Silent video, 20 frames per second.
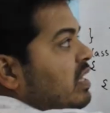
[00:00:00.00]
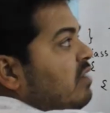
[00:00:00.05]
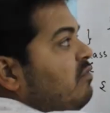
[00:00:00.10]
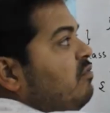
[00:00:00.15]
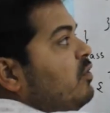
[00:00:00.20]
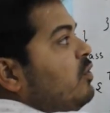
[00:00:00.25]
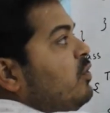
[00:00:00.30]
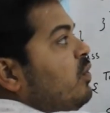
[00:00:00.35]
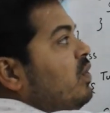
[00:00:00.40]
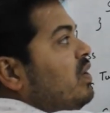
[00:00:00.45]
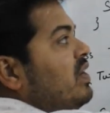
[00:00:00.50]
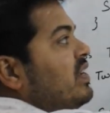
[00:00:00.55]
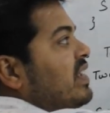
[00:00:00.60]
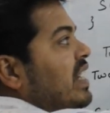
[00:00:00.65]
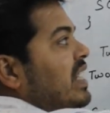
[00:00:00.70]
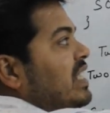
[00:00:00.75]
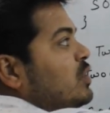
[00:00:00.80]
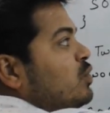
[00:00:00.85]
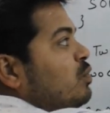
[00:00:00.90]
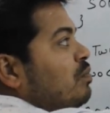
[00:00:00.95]
if you don't
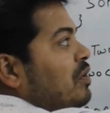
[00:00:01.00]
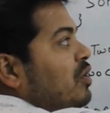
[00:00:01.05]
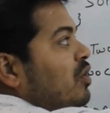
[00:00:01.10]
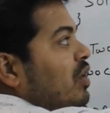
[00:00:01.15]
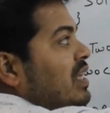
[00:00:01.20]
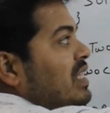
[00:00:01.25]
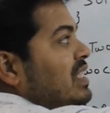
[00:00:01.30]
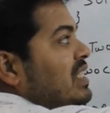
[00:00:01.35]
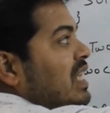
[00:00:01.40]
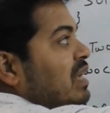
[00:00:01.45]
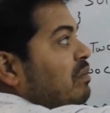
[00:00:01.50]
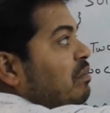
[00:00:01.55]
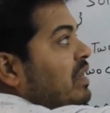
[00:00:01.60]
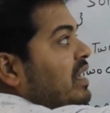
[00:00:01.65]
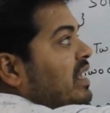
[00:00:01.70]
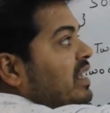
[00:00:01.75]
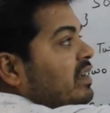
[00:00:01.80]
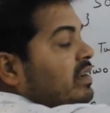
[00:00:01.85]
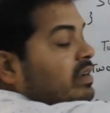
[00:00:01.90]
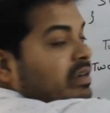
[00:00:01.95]
write supercalling
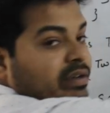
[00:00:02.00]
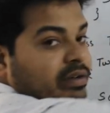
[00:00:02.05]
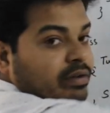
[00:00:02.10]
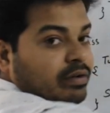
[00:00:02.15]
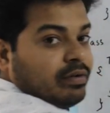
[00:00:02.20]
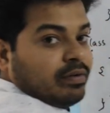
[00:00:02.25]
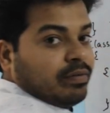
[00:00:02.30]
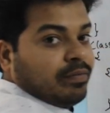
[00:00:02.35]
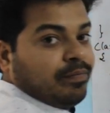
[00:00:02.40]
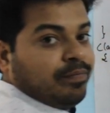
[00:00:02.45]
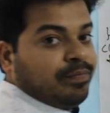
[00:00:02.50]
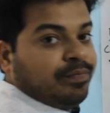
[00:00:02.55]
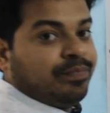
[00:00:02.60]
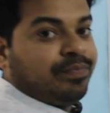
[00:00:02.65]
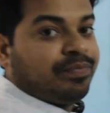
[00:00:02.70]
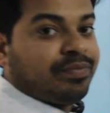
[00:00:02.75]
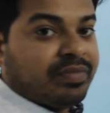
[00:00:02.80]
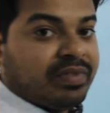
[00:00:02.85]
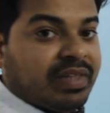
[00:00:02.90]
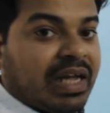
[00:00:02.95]
statement here,
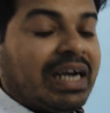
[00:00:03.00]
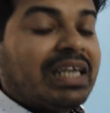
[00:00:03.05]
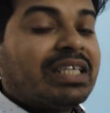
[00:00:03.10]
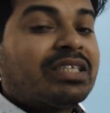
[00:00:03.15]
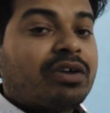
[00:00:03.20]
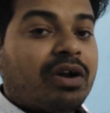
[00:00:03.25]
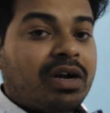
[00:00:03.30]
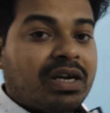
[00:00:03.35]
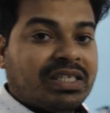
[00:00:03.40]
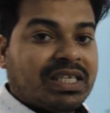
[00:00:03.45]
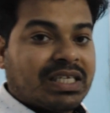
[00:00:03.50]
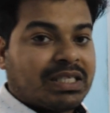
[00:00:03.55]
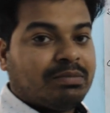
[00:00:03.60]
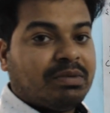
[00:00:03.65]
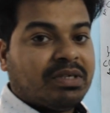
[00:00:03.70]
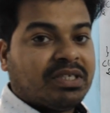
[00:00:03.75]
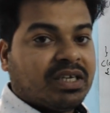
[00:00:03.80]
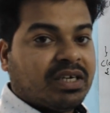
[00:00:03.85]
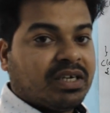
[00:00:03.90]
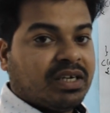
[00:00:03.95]
that is called as
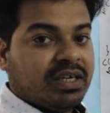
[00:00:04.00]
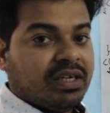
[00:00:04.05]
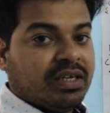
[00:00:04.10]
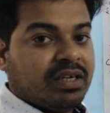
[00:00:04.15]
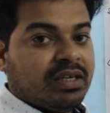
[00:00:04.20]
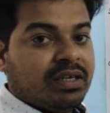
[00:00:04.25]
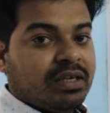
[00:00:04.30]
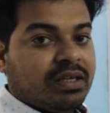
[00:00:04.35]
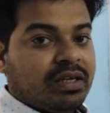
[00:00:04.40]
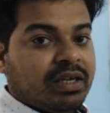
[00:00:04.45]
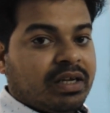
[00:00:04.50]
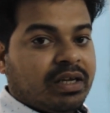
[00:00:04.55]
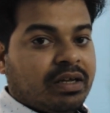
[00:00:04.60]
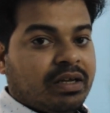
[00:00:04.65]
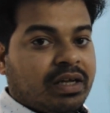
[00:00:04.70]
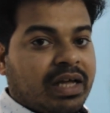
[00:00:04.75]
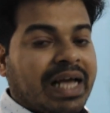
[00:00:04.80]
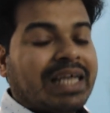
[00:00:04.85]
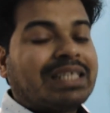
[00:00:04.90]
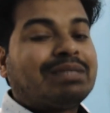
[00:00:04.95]
explicitly.
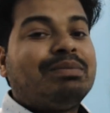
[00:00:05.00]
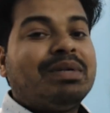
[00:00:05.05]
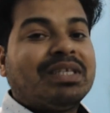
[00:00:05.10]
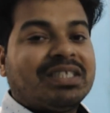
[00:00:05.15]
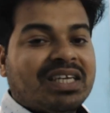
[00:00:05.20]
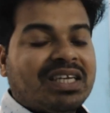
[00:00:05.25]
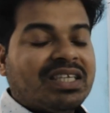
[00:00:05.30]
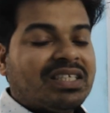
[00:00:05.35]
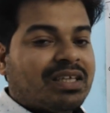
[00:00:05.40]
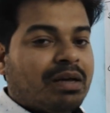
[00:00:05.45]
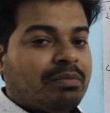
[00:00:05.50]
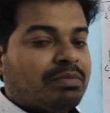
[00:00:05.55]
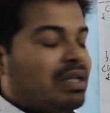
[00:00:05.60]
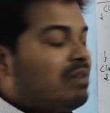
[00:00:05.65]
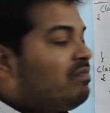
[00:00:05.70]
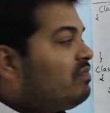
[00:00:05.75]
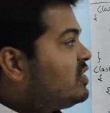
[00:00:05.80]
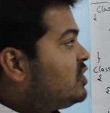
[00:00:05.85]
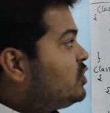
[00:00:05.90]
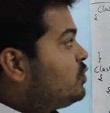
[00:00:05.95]
Explicitly is
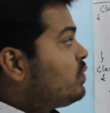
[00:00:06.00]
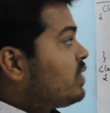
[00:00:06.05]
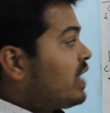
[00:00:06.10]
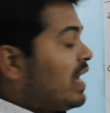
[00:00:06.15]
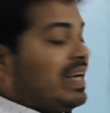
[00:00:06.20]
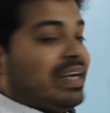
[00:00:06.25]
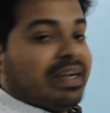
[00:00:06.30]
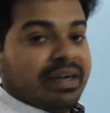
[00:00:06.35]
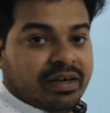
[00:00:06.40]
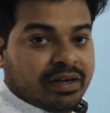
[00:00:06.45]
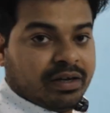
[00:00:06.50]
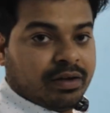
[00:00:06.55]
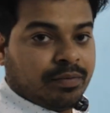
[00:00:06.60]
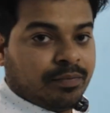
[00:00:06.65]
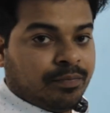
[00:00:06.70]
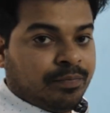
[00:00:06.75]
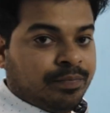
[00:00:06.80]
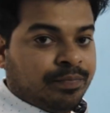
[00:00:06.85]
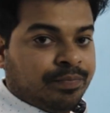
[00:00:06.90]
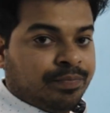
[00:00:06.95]
something which you write it.
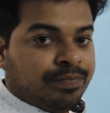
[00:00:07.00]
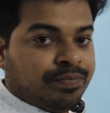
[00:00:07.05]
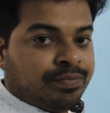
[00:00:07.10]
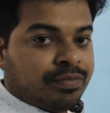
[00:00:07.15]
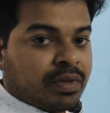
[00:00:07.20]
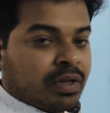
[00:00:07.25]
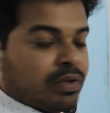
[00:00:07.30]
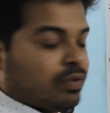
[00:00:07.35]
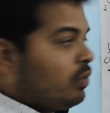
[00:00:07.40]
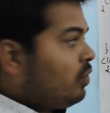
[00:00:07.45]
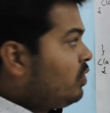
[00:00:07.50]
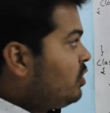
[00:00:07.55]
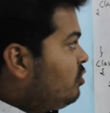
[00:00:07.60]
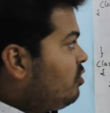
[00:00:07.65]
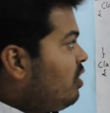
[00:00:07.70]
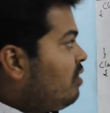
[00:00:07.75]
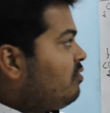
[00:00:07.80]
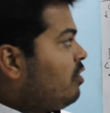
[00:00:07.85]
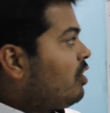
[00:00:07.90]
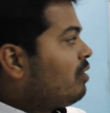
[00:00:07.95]
So
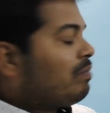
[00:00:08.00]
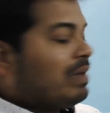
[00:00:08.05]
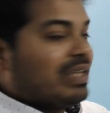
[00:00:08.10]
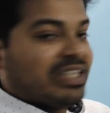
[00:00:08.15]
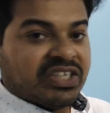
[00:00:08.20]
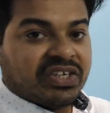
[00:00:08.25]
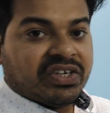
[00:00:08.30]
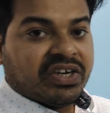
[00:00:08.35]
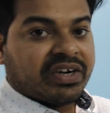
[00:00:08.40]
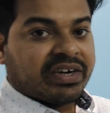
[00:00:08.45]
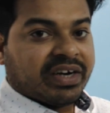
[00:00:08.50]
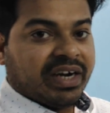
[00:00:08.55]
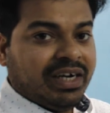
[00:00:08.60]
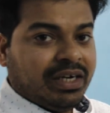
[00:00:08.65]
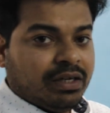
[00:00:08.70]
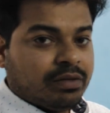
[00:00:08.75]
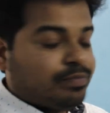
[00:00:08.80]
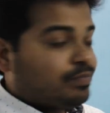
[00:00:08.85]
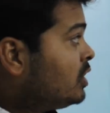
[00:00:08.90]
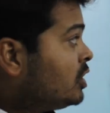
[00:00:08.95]
you have not mentioned it,
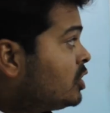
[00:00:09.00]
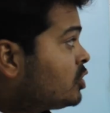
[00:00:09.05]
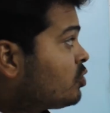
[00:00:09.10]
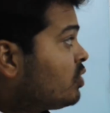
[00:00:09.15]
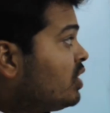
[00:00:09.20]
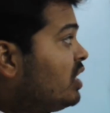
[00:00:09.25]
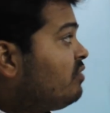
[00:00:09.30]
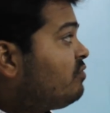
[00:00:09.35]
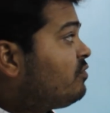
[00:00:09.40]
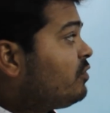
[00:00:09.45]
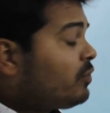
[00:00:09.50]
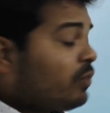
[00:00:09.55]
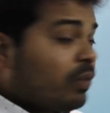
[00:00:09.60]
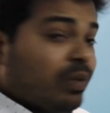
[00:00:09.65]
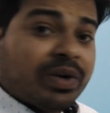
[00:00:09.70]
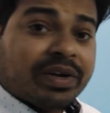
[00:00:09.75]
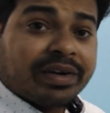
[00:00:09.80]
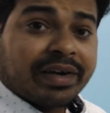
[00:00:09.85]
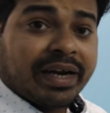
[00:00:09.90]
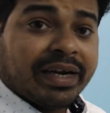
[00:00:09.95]
right? So if you
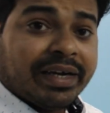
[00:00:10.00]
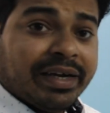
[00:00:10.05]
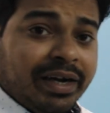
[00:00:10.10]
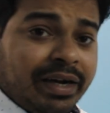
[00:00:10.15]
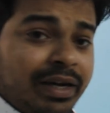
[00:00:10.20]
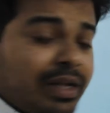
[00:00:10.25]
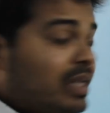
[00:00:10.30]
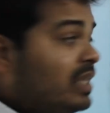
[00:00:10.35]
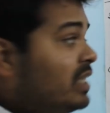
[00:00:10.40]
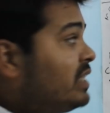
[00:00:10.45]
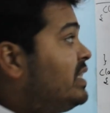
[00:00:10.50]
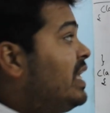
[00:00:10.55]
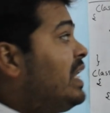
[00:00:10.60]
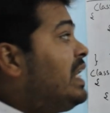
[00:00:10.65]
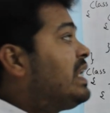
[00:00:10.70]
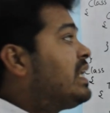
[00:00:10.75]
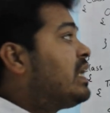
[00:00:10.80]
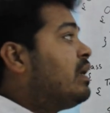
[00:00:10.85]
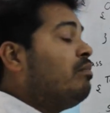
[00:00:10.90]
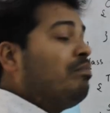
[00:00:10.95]
don't write it,
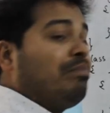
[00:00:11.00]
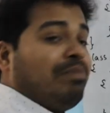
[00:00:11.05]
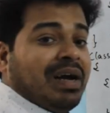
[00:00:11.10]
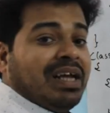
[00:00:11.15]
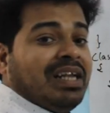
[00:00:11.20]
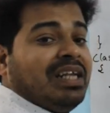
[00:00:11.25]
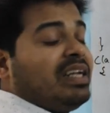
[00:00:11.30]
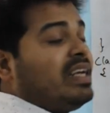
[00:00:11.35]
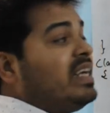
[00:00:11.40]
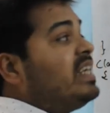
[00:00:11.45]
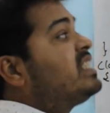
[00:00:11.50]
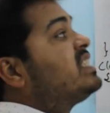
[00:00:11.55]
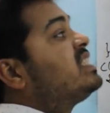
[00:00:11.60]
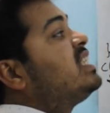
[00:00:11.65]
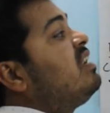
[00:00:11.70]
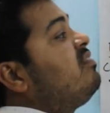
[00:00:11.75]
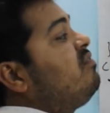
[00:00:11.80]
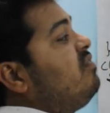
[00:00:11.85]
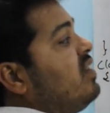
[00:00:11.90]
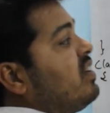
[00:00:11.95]
then compiler
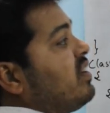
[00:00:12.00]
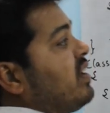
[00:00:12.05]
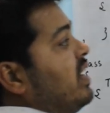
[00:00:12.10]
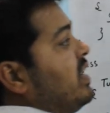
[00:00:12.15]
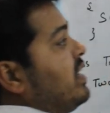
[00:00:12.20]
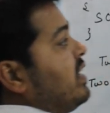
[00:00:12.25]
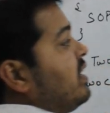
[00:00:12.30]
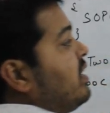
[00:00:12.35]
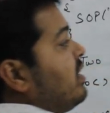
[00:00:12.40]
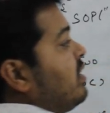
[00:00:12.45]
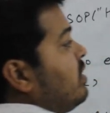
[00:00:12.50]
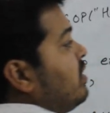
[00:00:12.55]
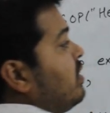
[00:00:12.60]
itself will write it.